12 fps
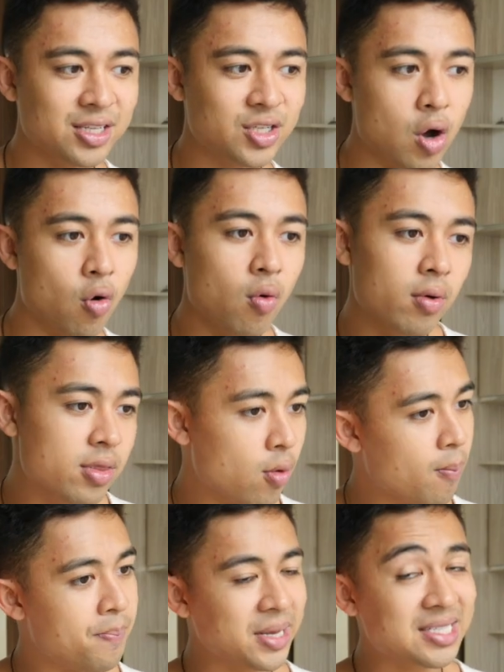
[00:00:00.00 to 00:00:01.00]
So the
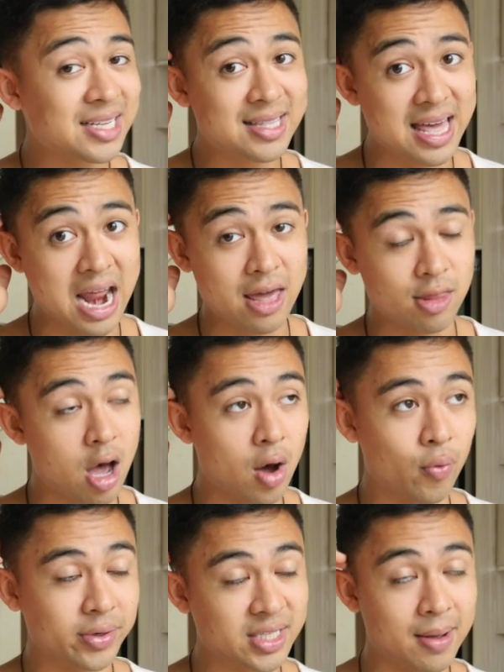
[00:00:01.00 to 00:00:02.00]
business that I
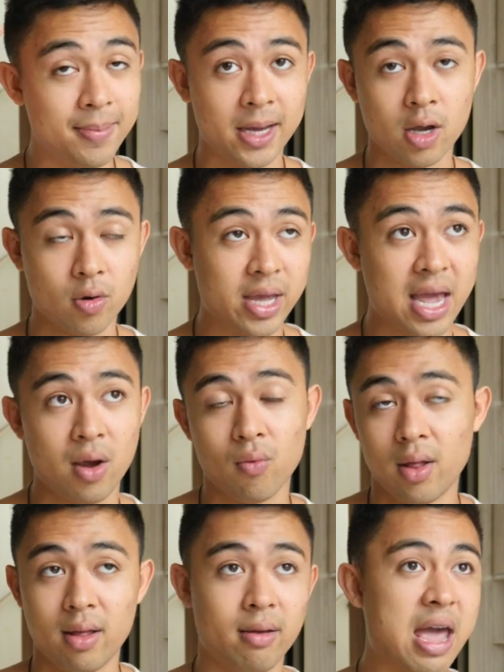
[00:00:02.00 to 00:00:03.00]
thought was, I'm like, okay,
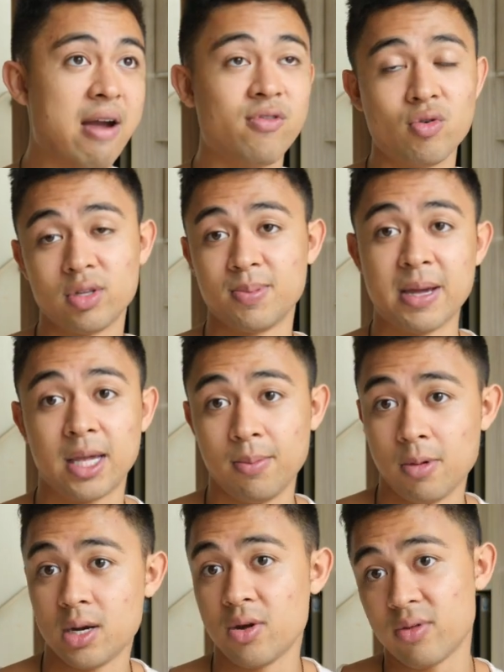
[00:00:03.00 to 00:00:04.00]
well, everyone's
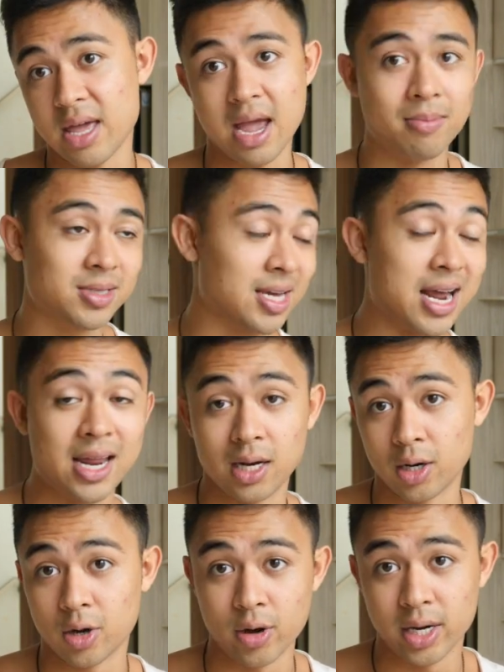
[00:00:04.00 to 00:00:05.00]
making money with Amazon. I
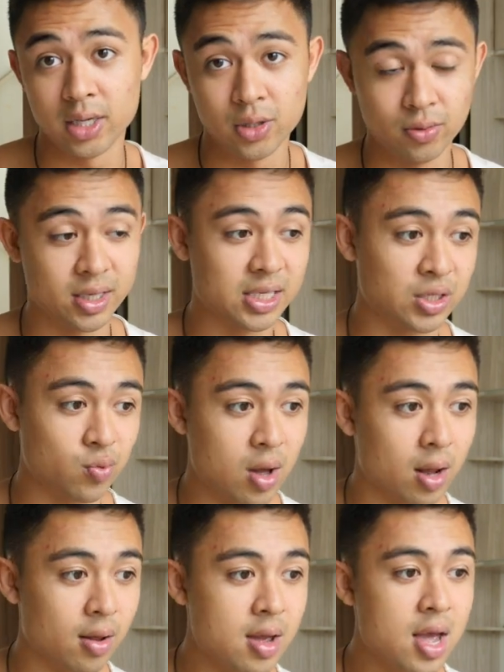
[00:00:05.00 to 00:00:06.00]
need to go ahead and do this as
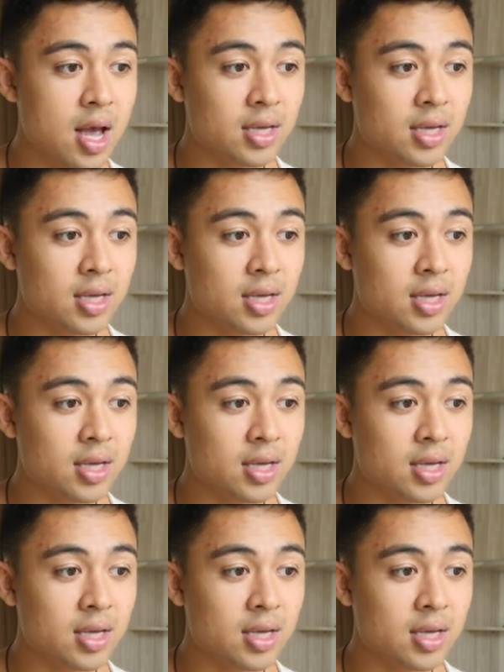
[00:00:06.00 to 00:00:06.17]
well.